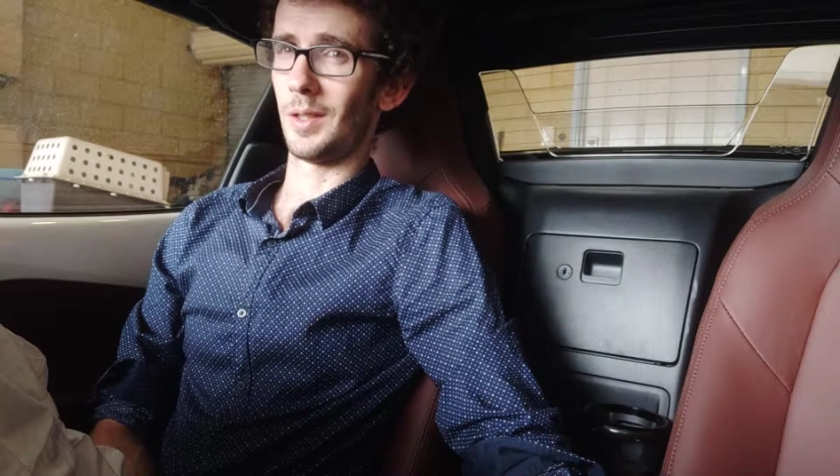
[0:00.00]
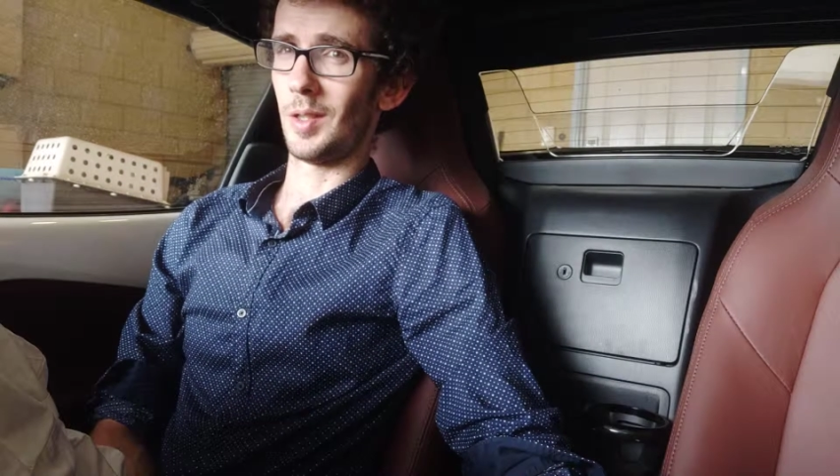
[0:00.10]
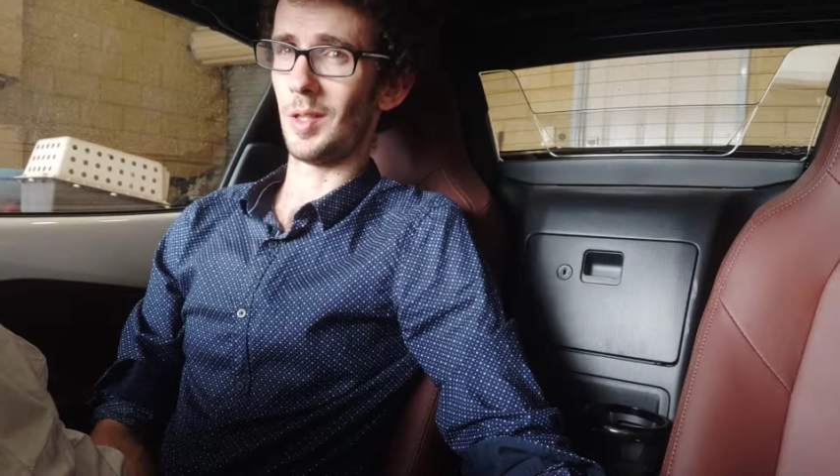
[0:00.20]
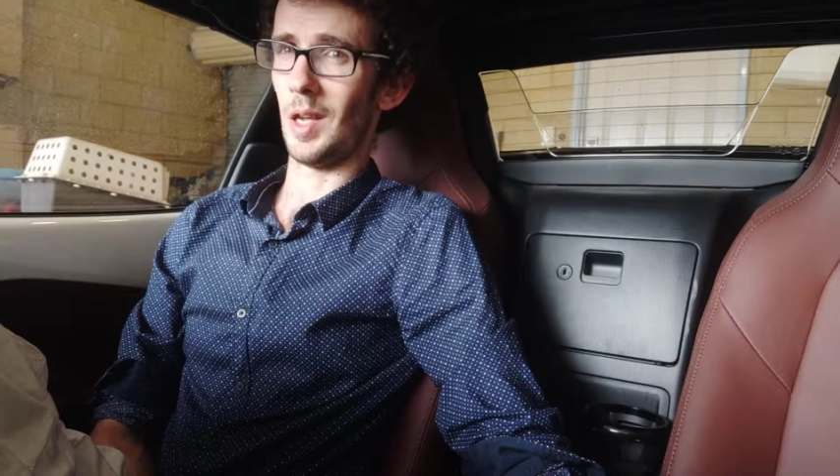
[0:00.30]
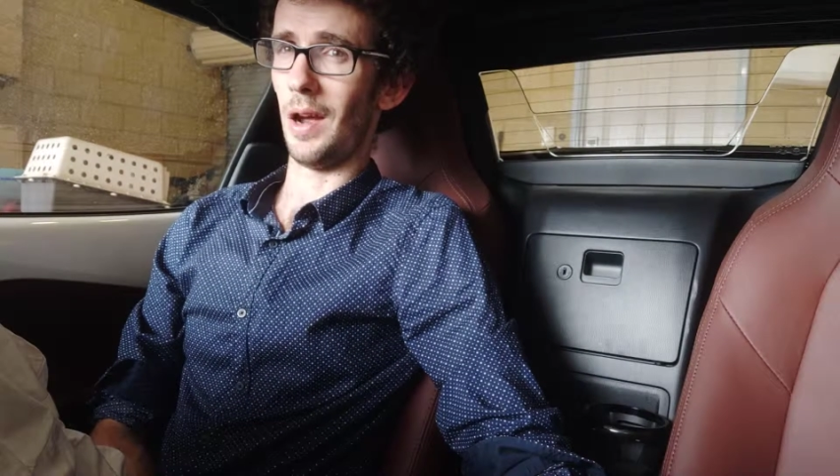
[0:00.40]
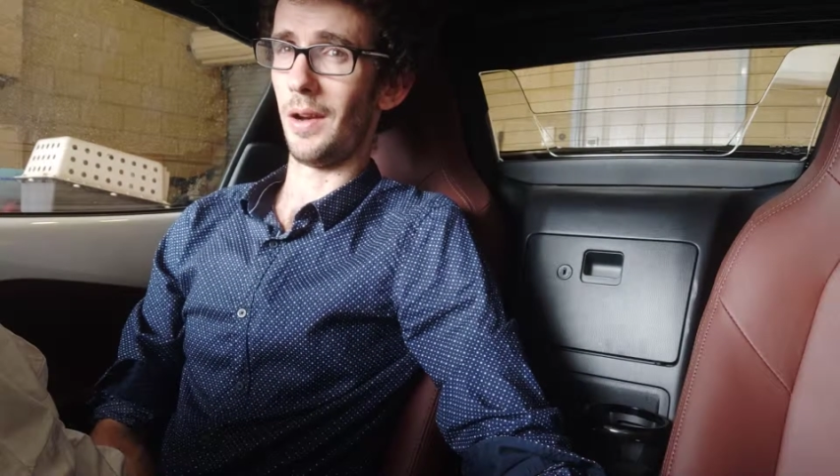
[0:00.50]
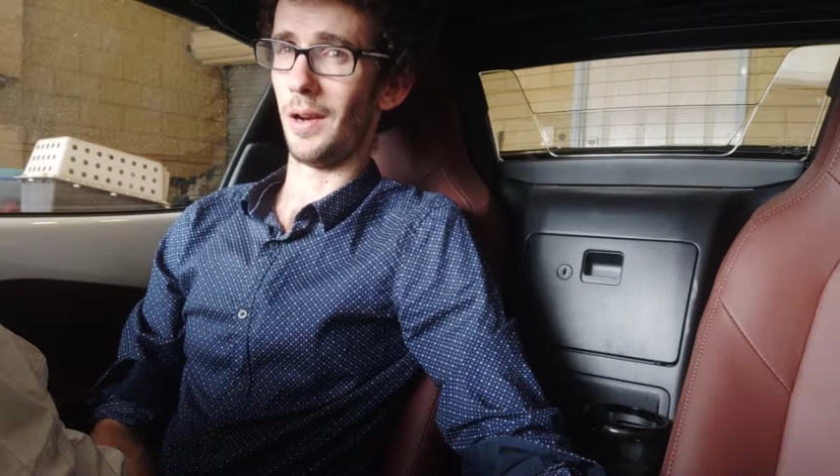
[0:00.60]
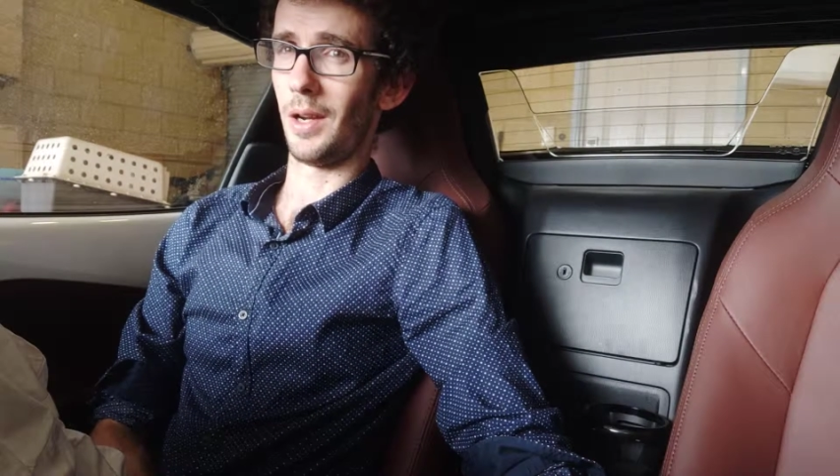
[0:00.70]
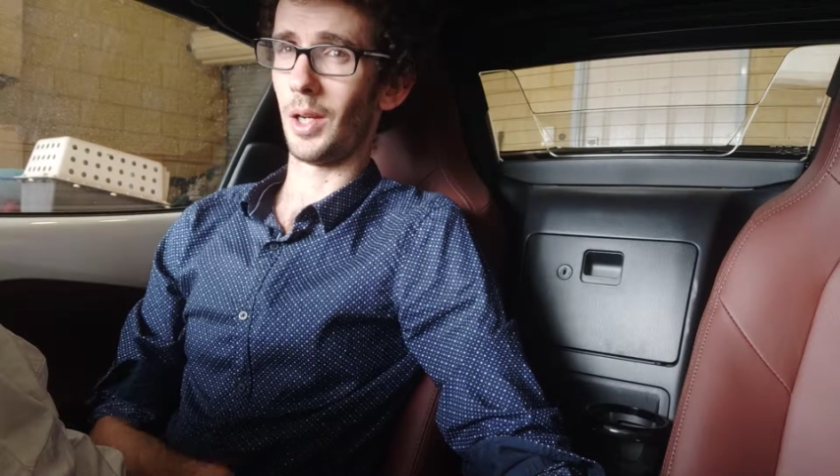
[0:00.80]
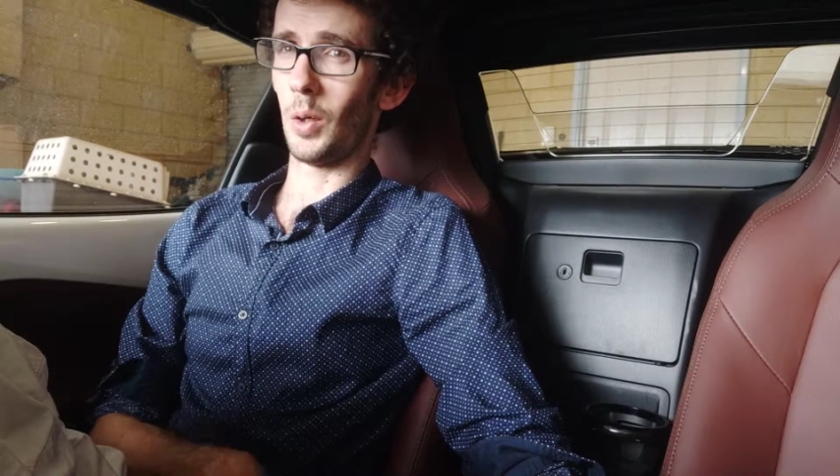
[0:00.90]
So,
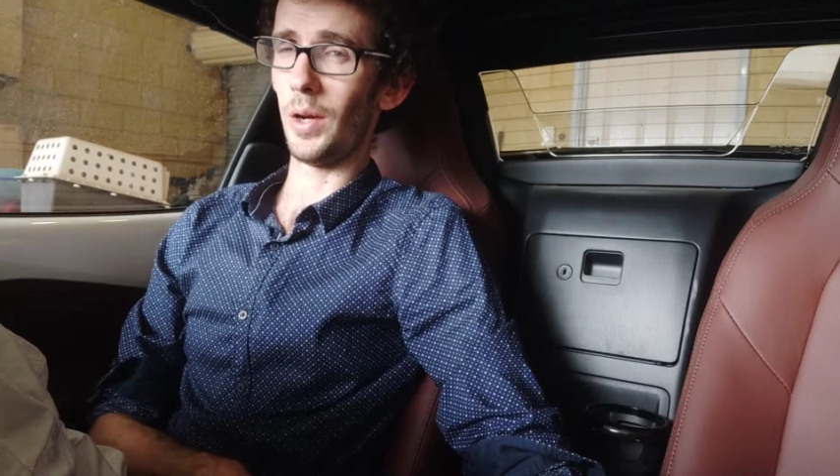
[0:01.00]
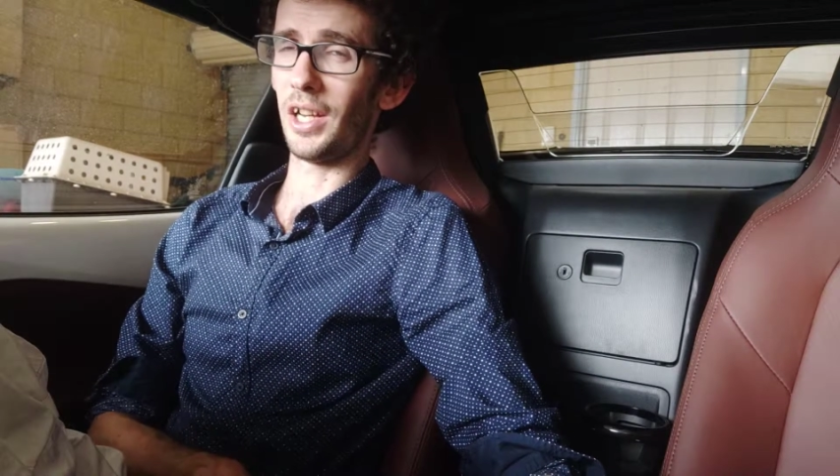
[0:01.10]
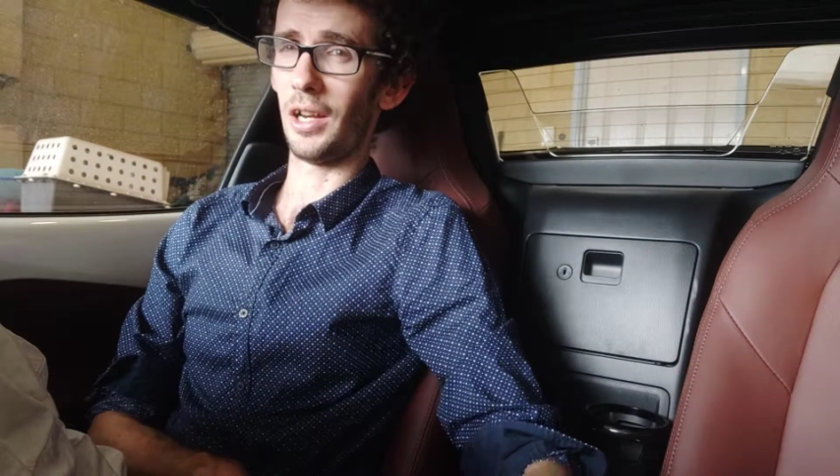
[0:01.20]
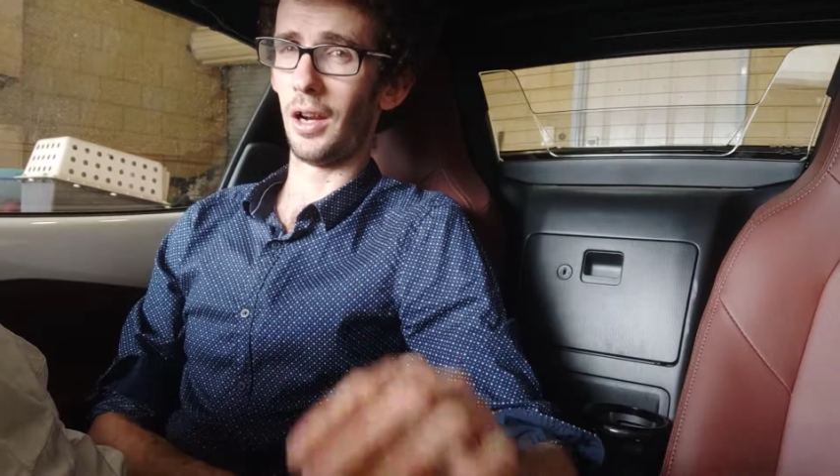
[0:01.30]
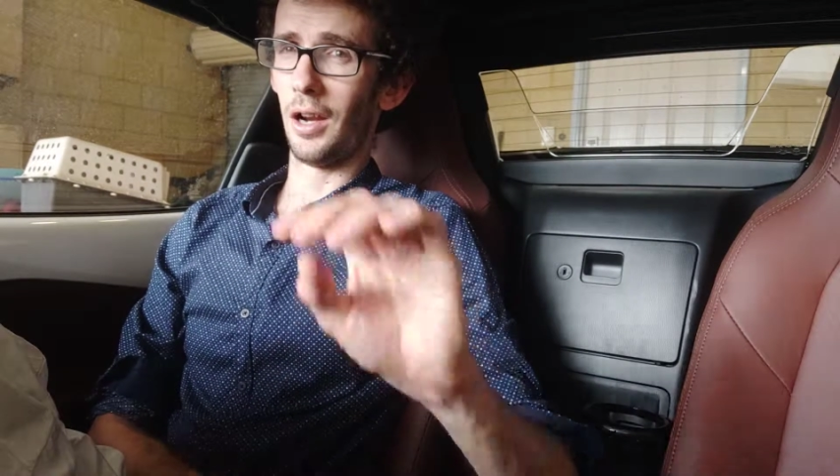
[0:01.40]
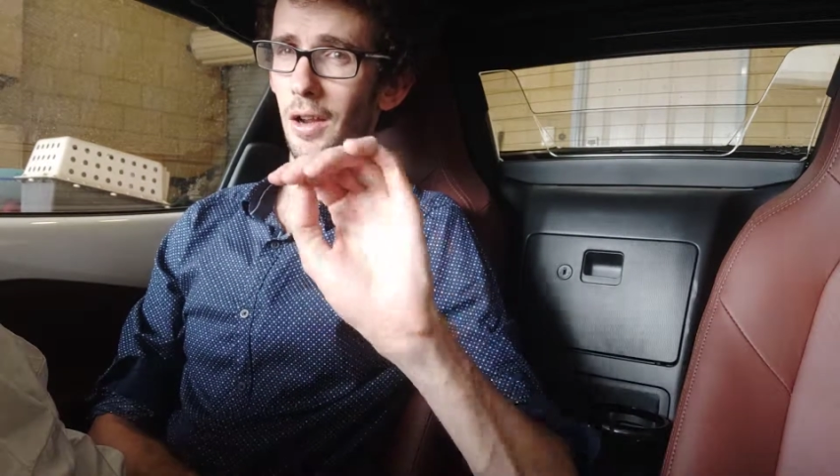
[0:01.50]
quick